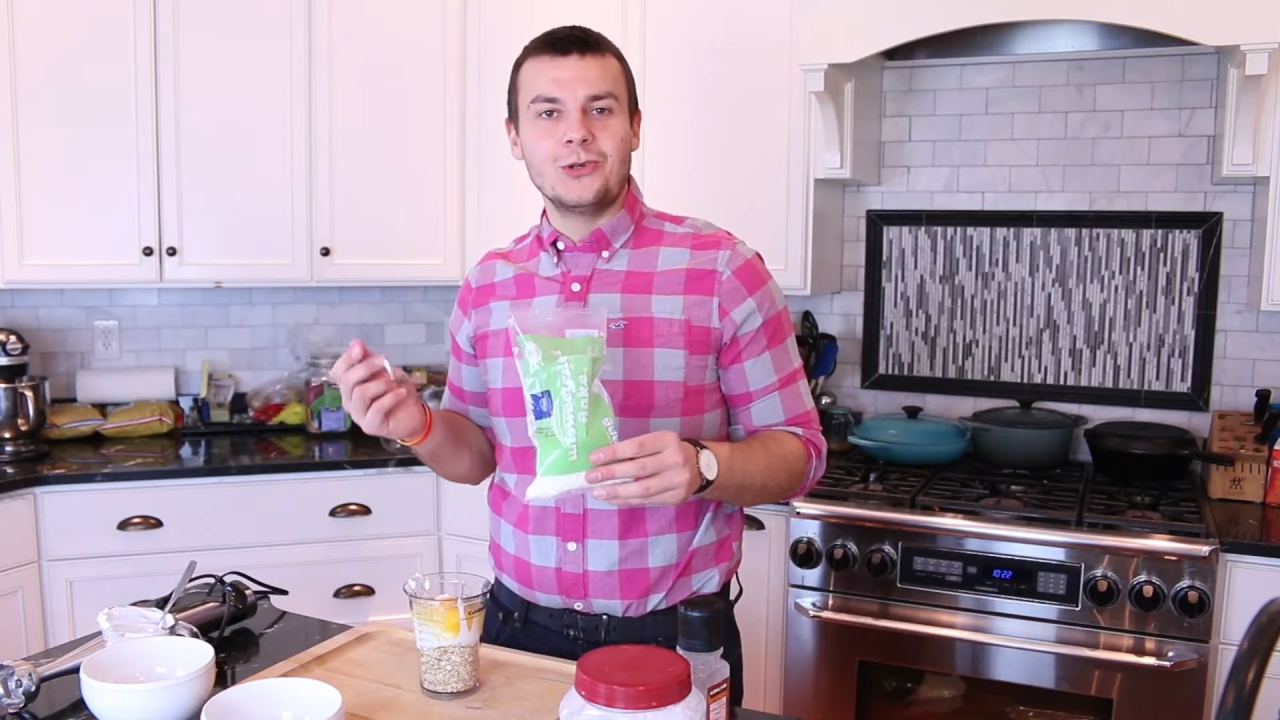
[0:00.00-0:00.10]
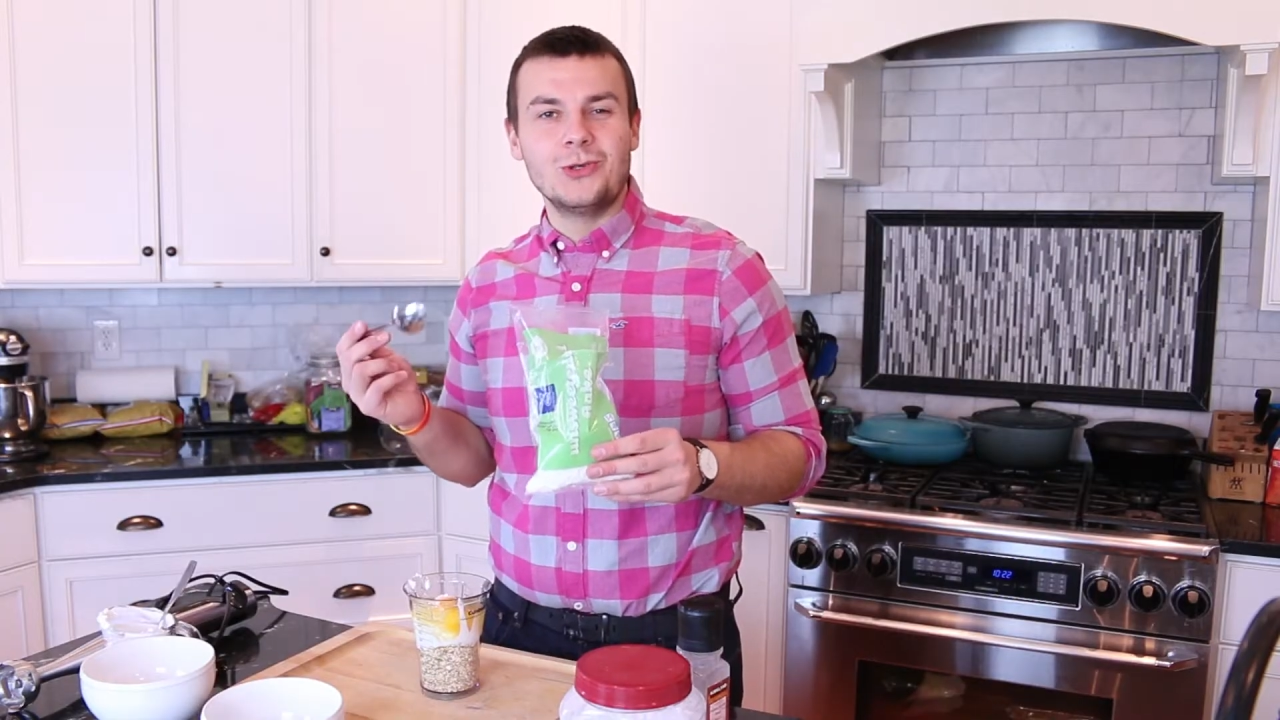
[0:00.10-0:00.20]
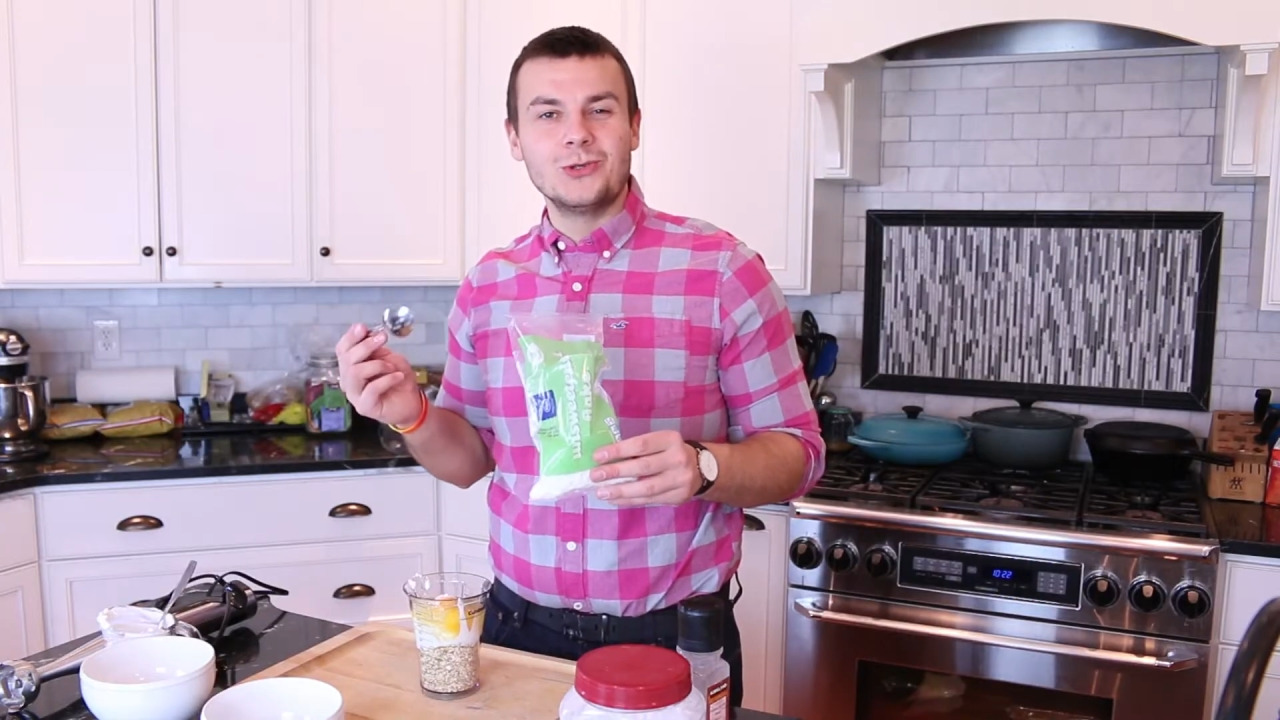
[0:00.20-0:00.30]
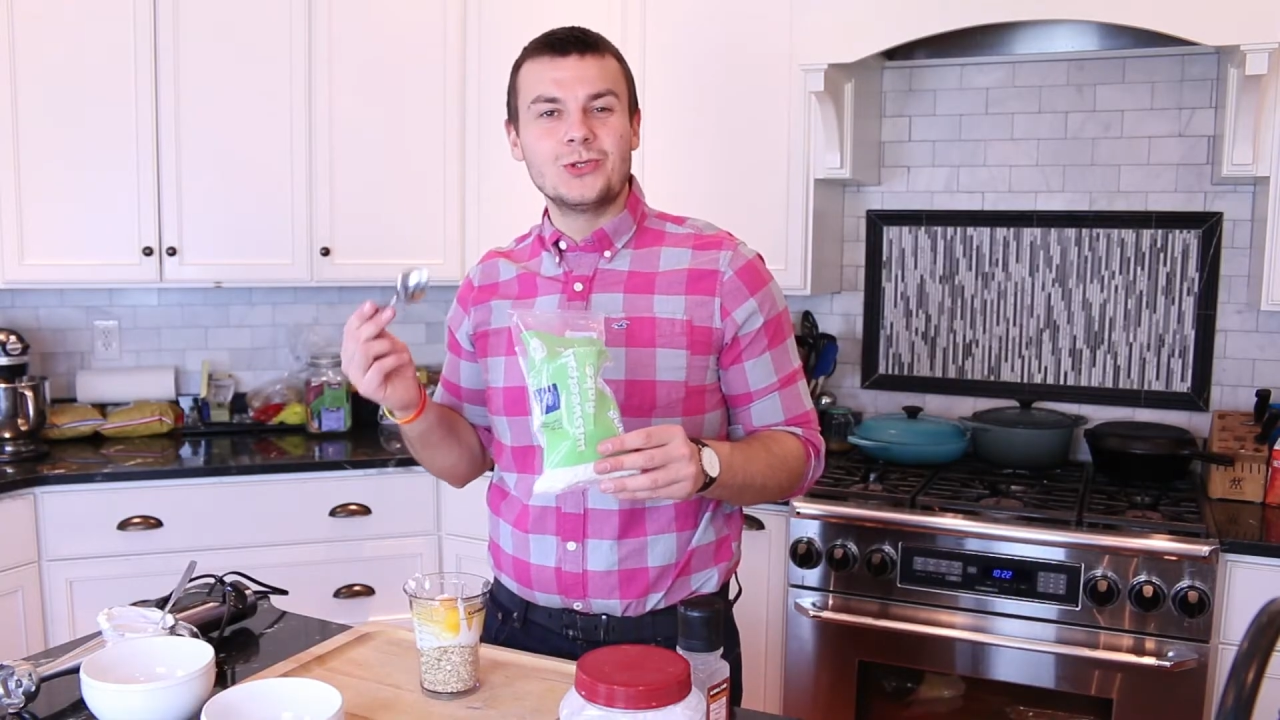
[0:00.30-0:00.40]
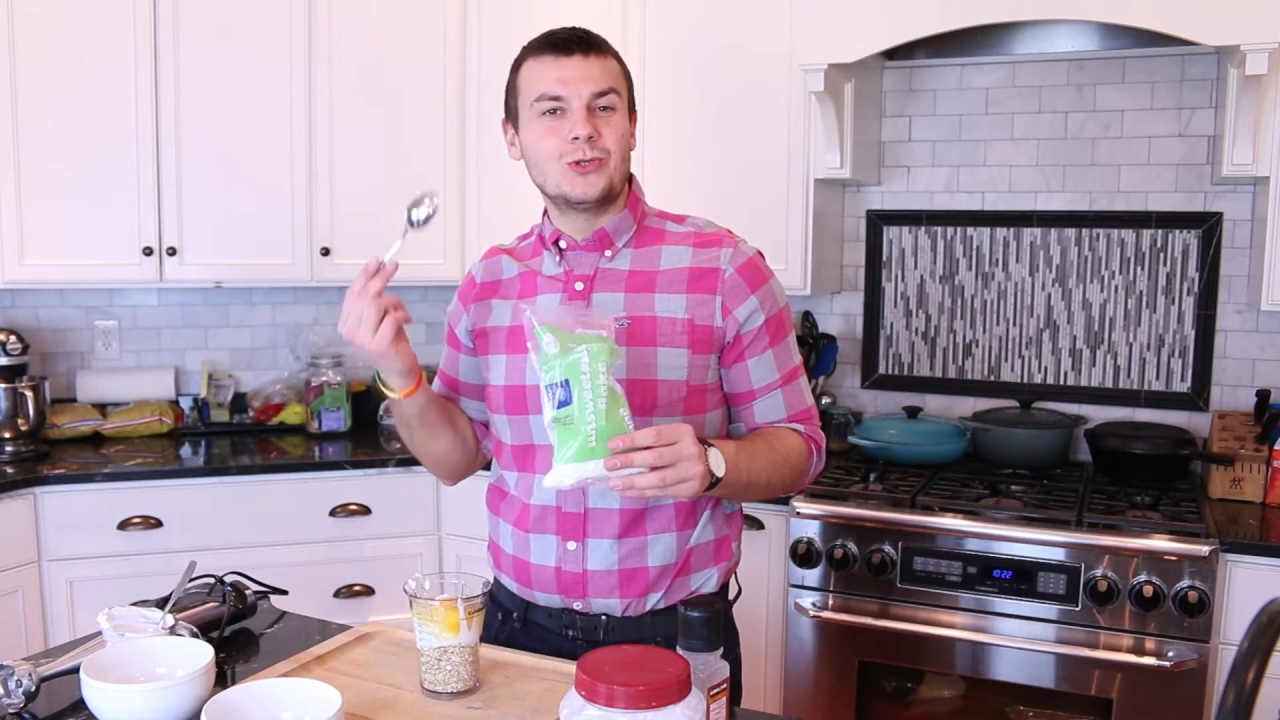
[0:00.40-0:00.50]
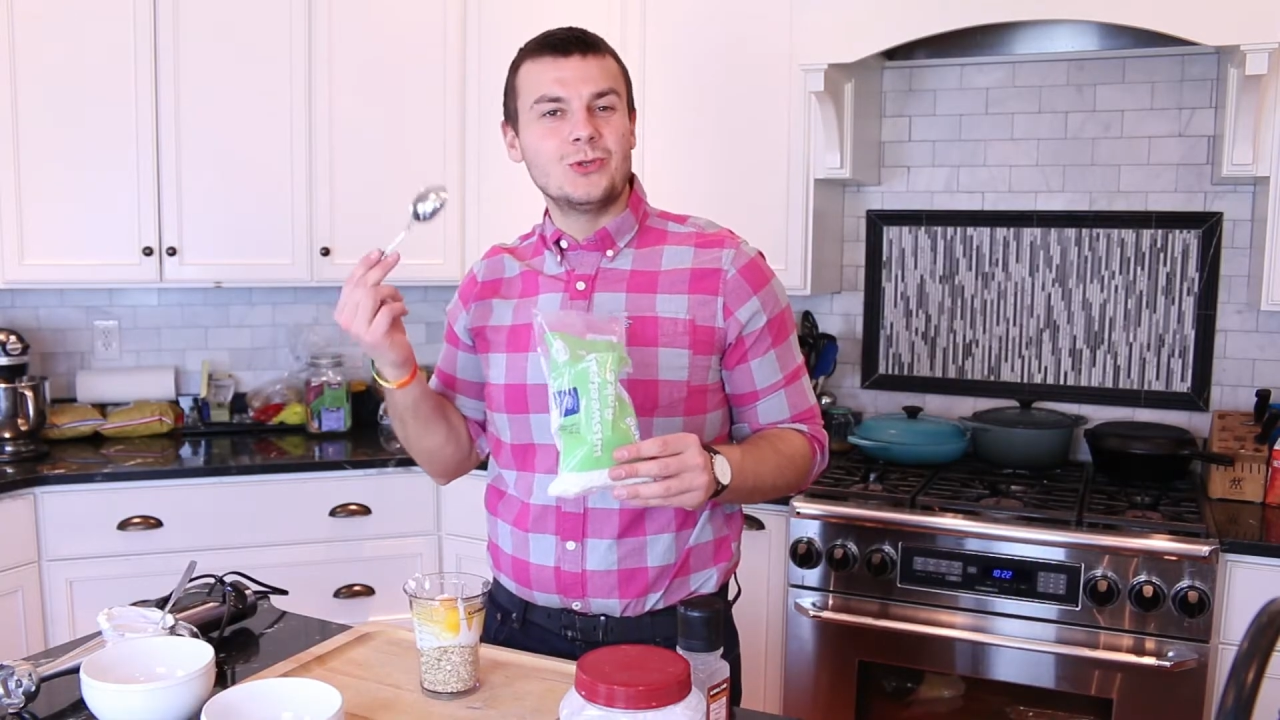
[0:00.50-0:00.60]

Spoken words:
to use